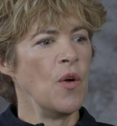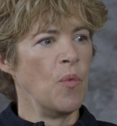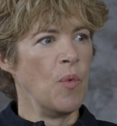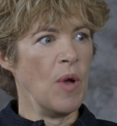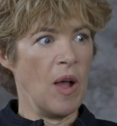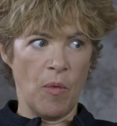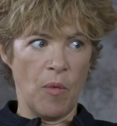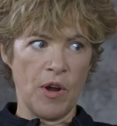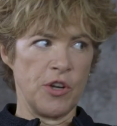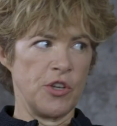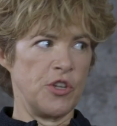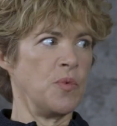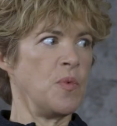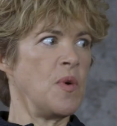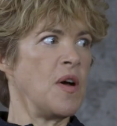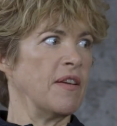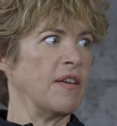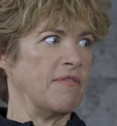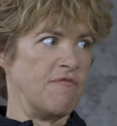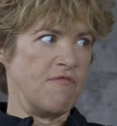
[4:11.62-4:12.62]
well, what did you
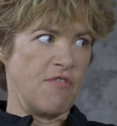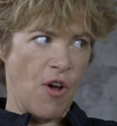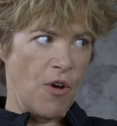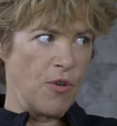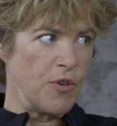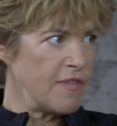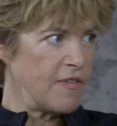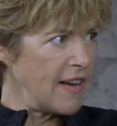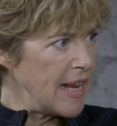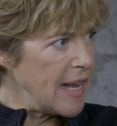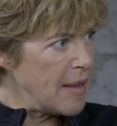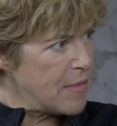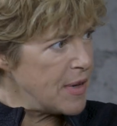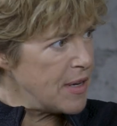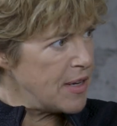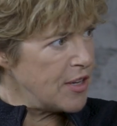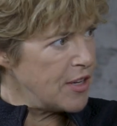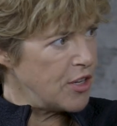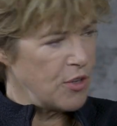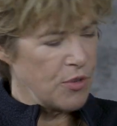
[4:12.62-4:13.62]
want? No
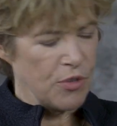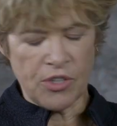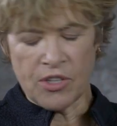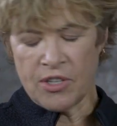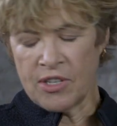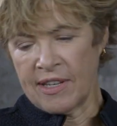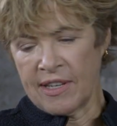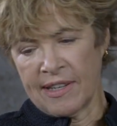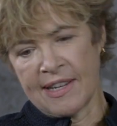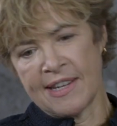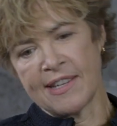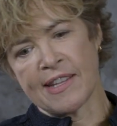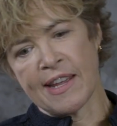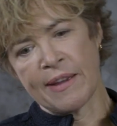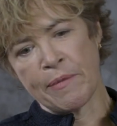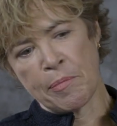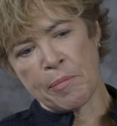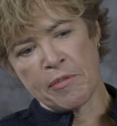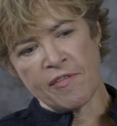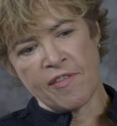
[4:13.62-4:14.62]
development in Houston. At least they
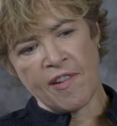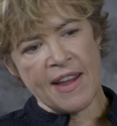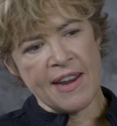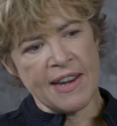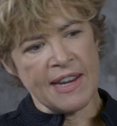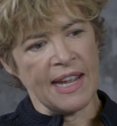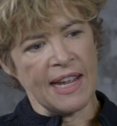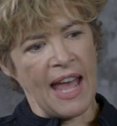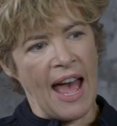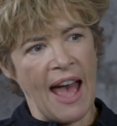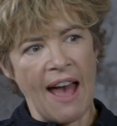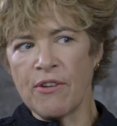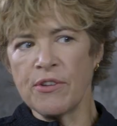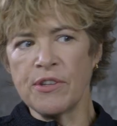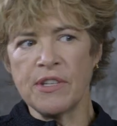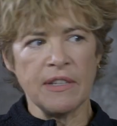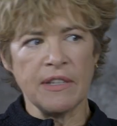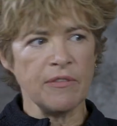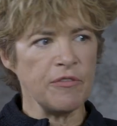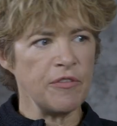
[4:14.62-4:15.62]
were providing
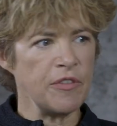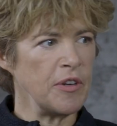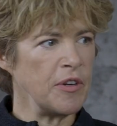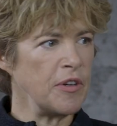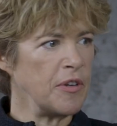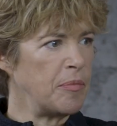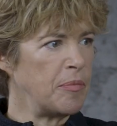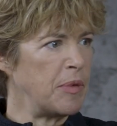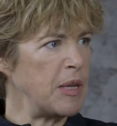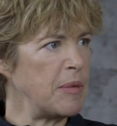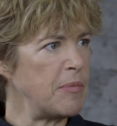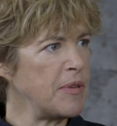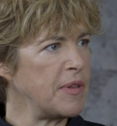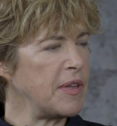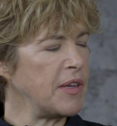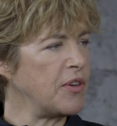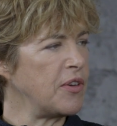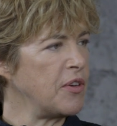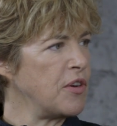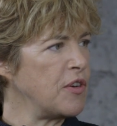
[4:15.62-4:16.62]
housing for people
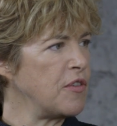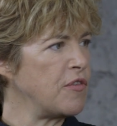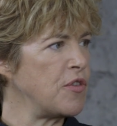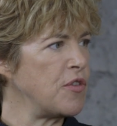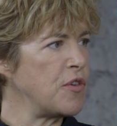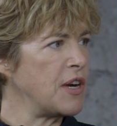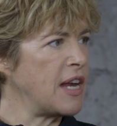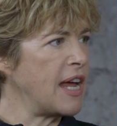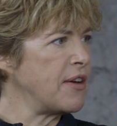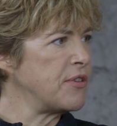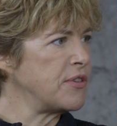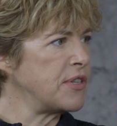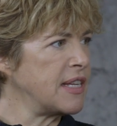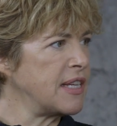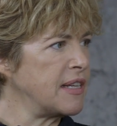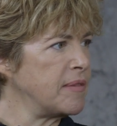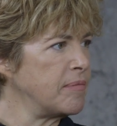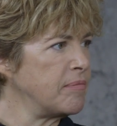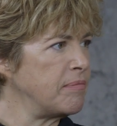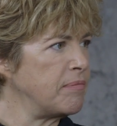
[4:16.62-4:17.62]
that couldn't afford
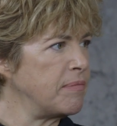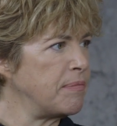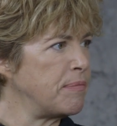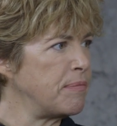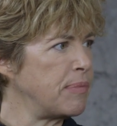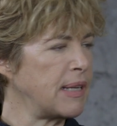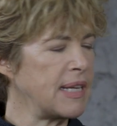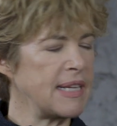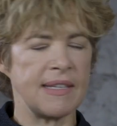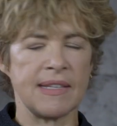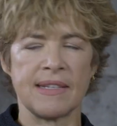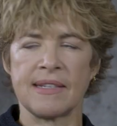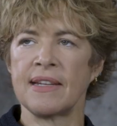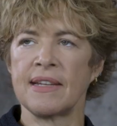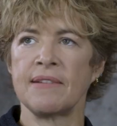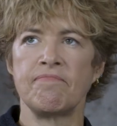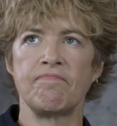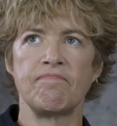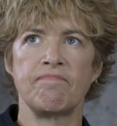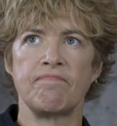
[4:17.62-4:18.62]
housing in places
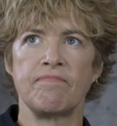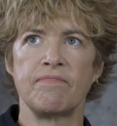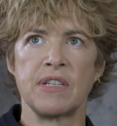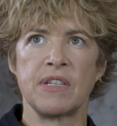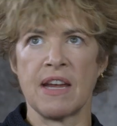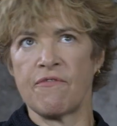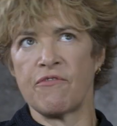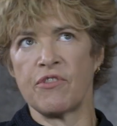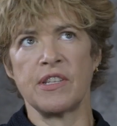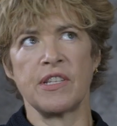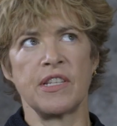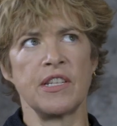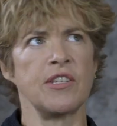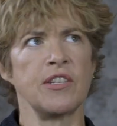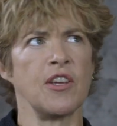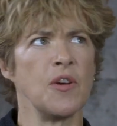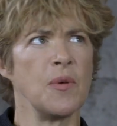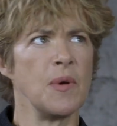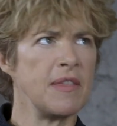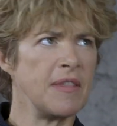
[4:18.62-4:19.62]
like San
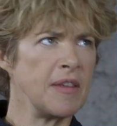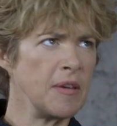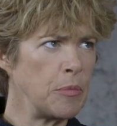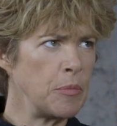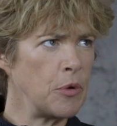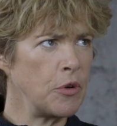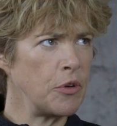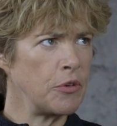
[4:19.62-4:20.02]
Francisco, I think Paul